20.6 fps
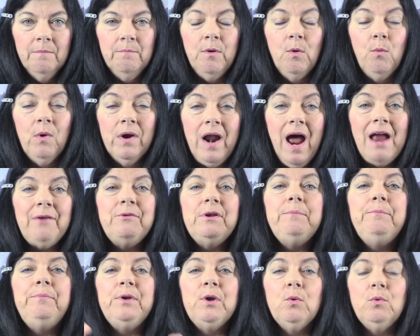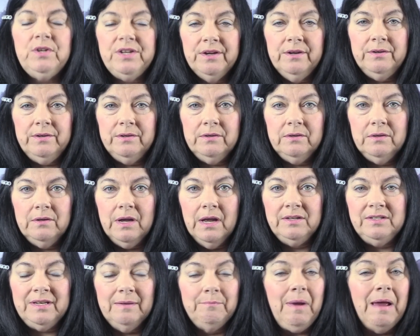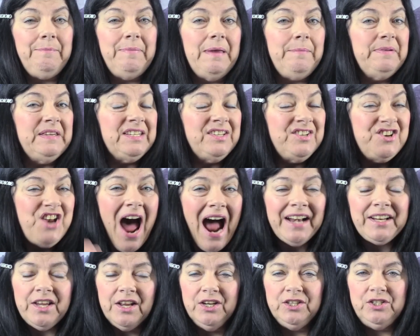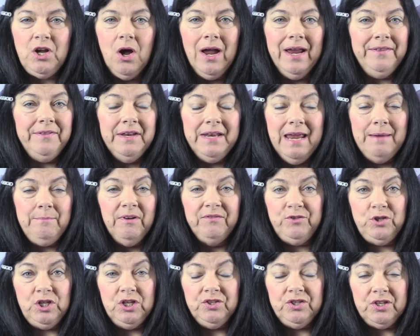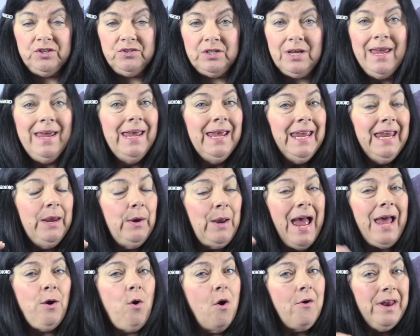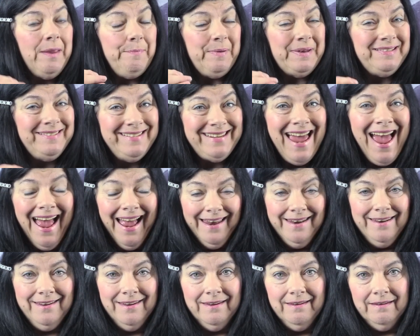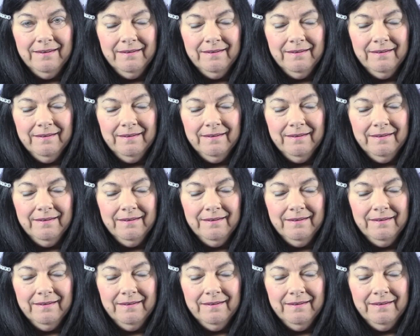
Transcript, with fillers: But when I rebuked it and said, My baby's not going to die in the name of Jesus, he had already been dead.